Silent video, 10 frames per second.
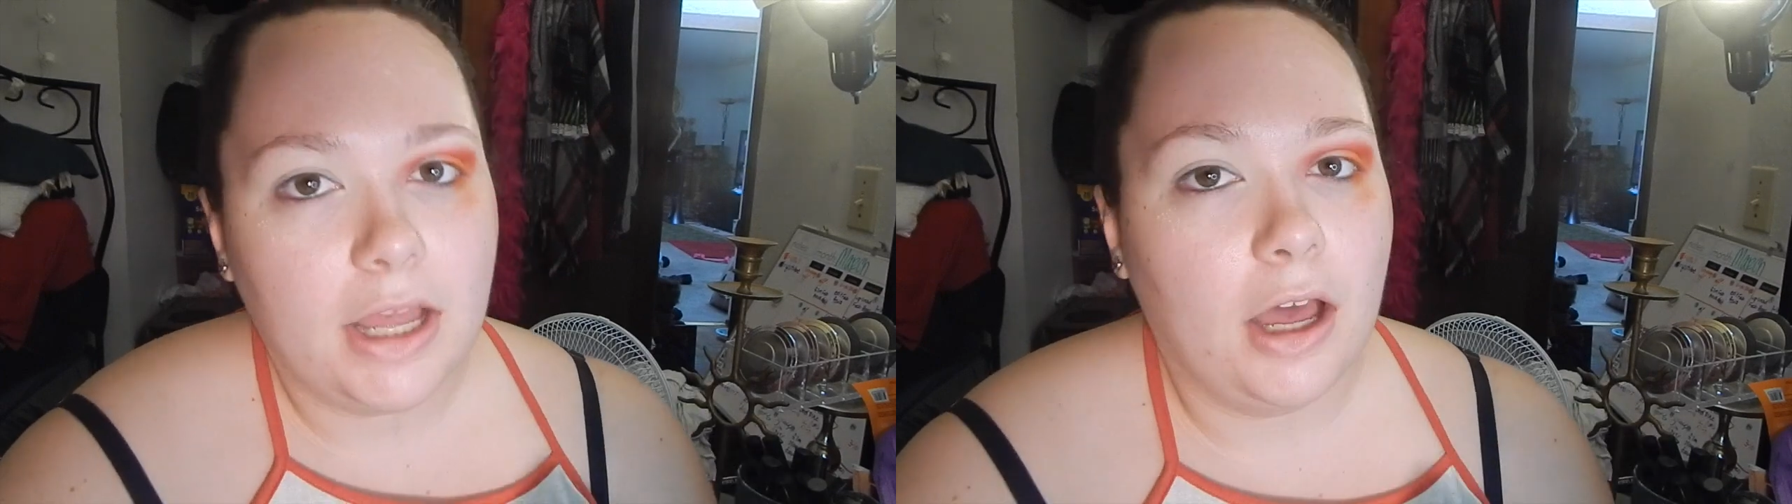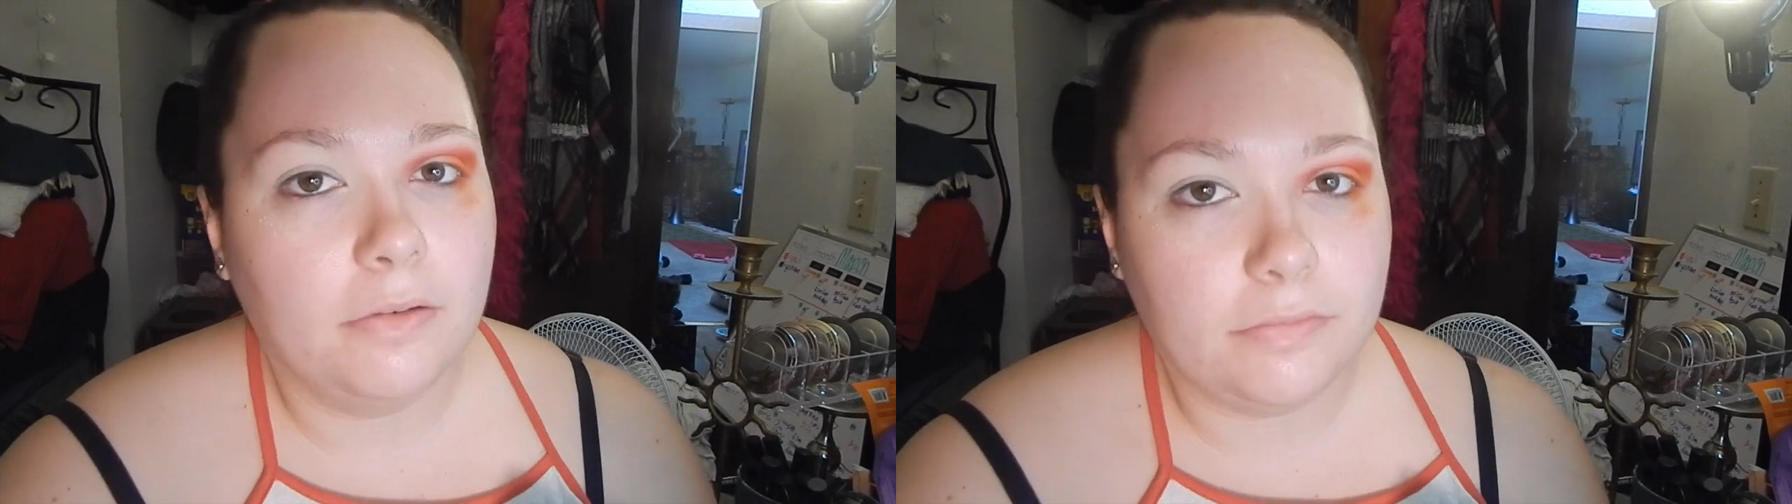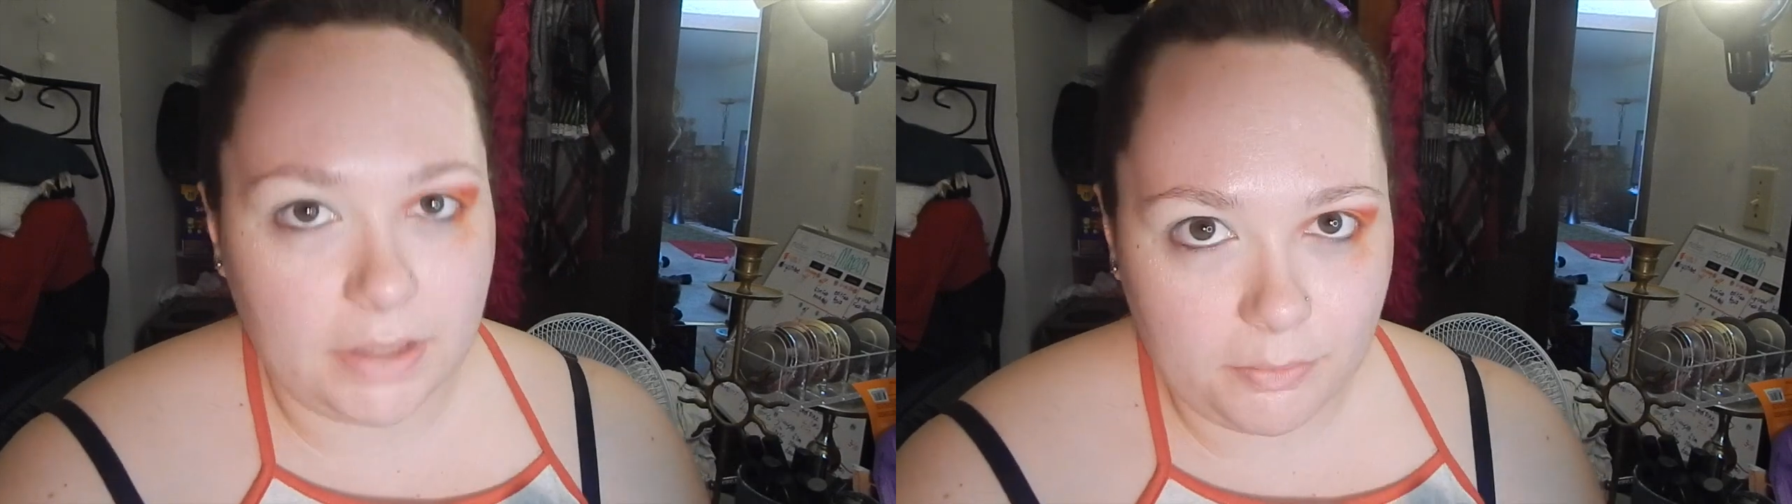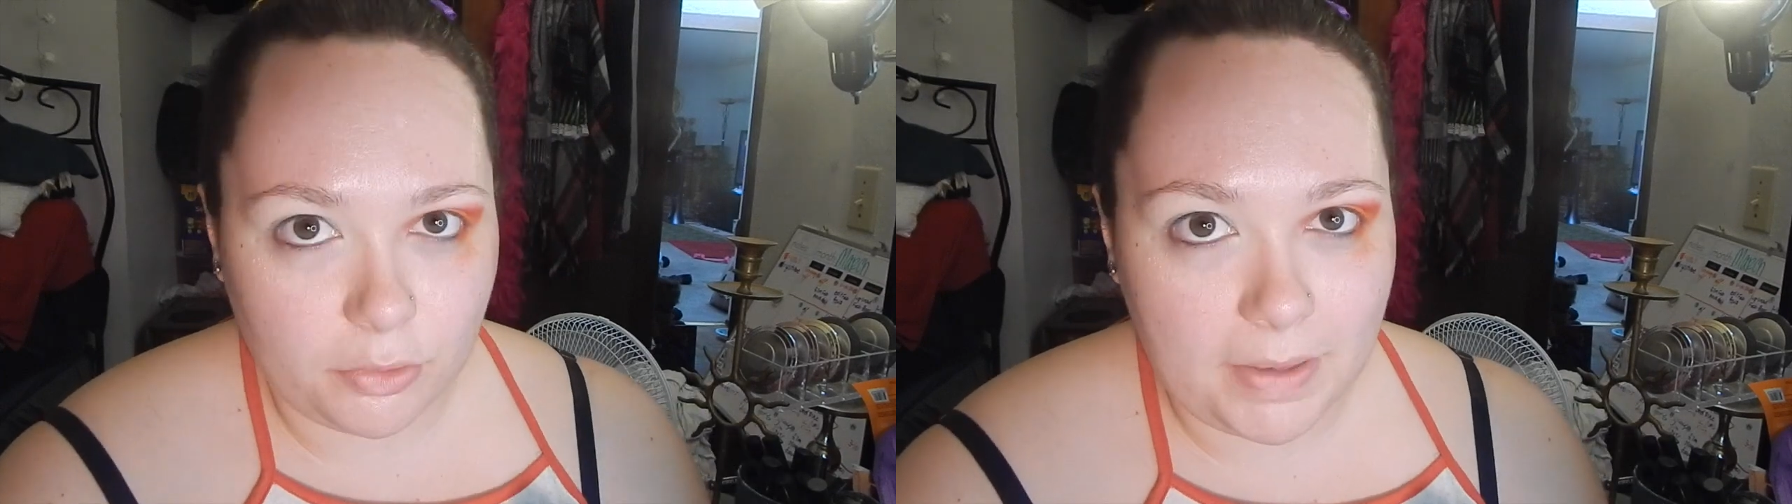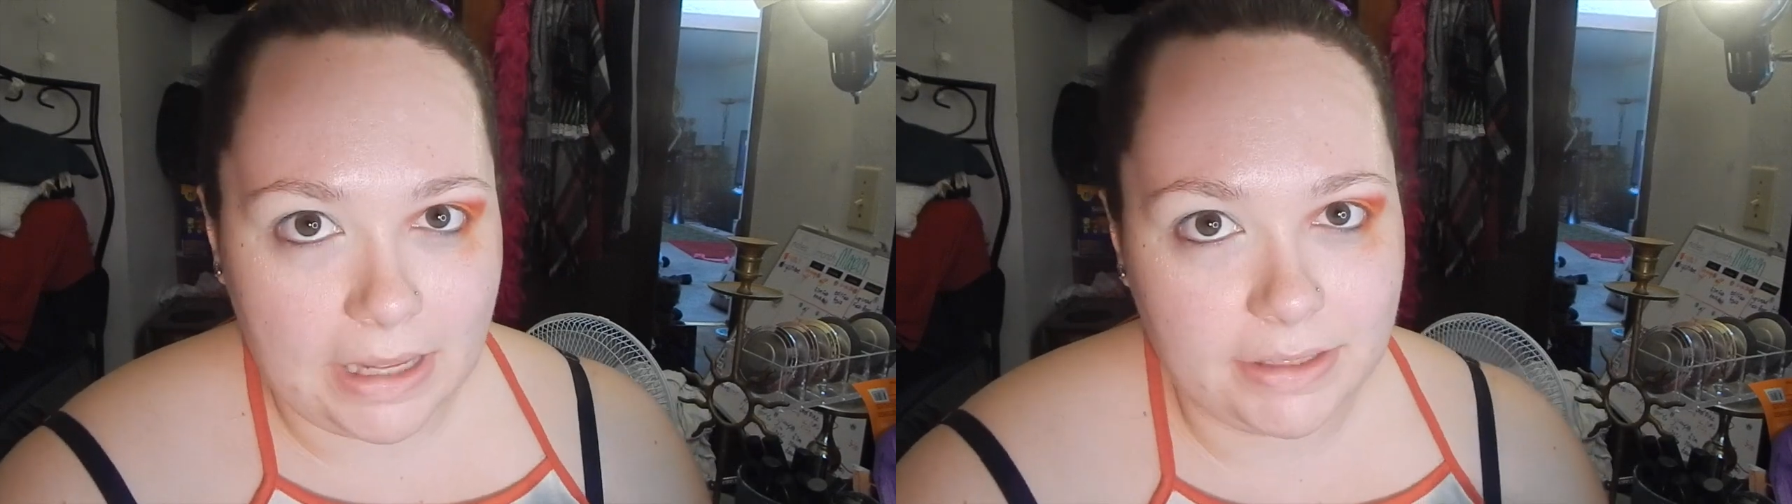of rainbow
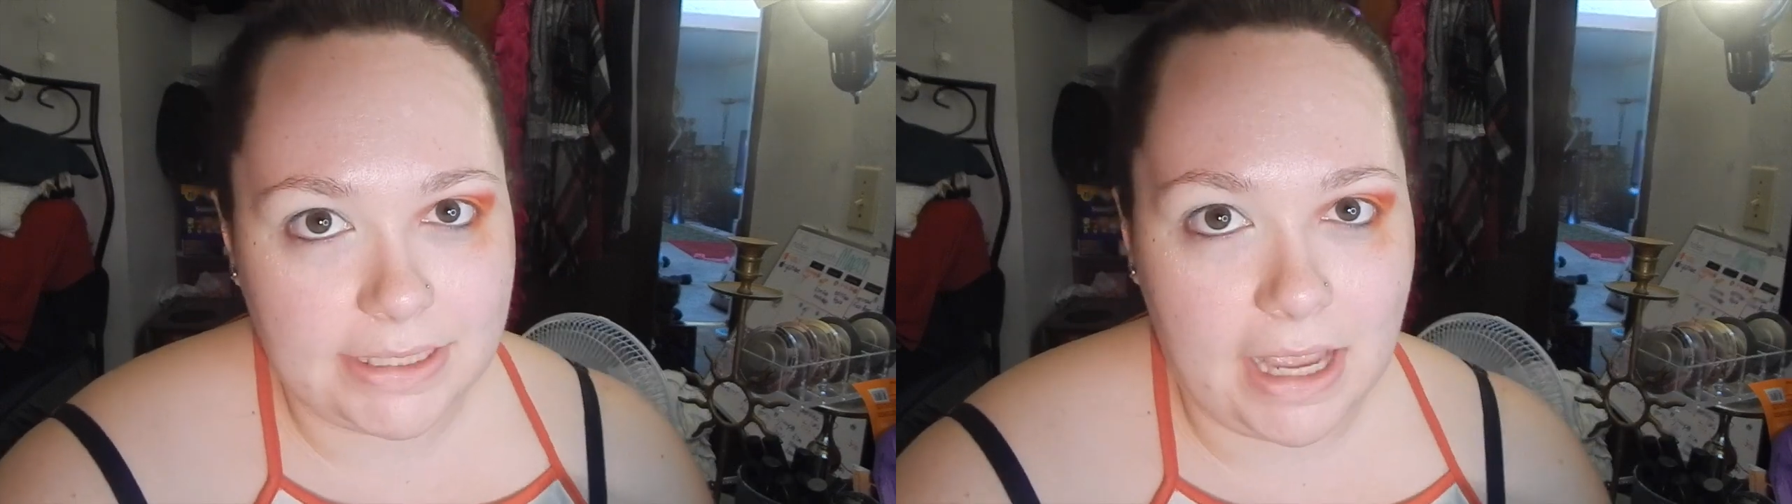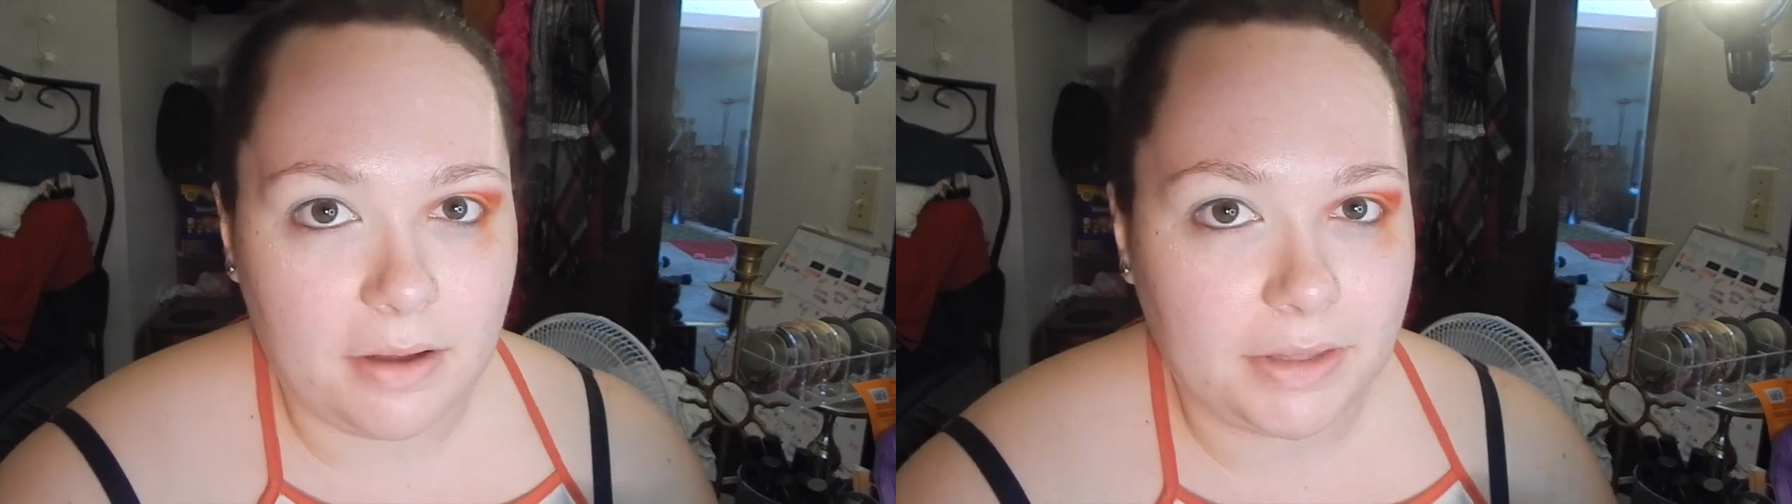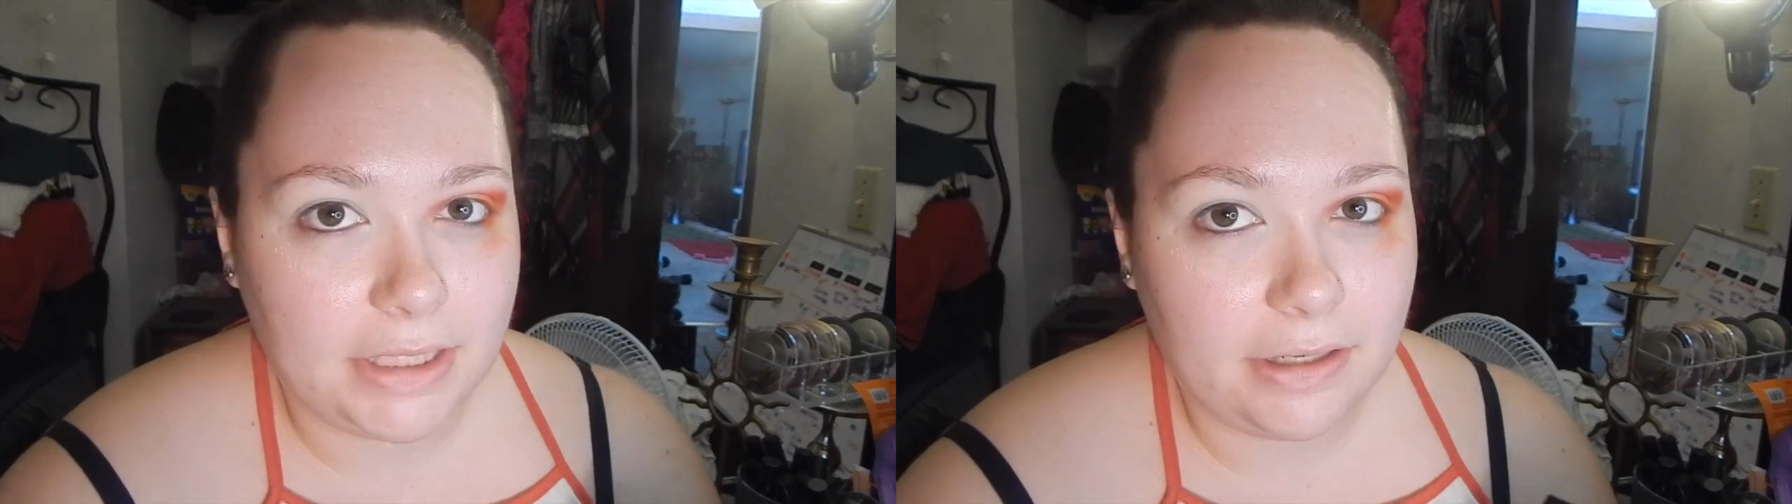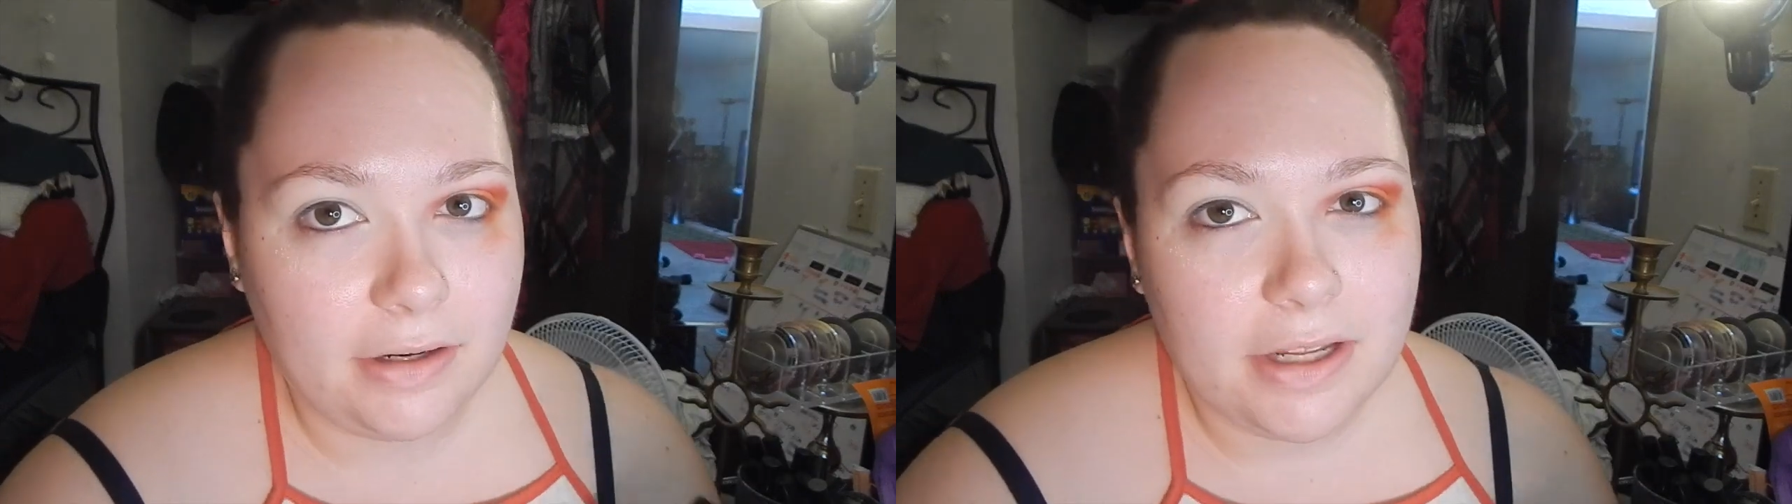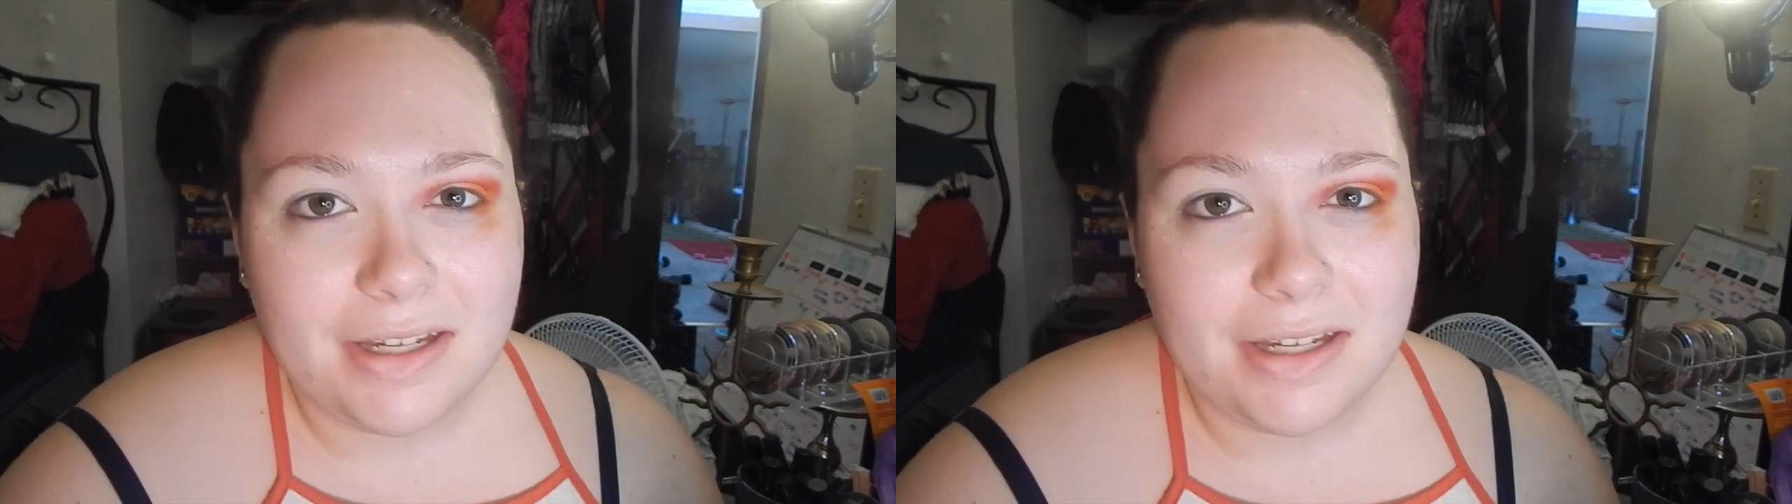palettes out there.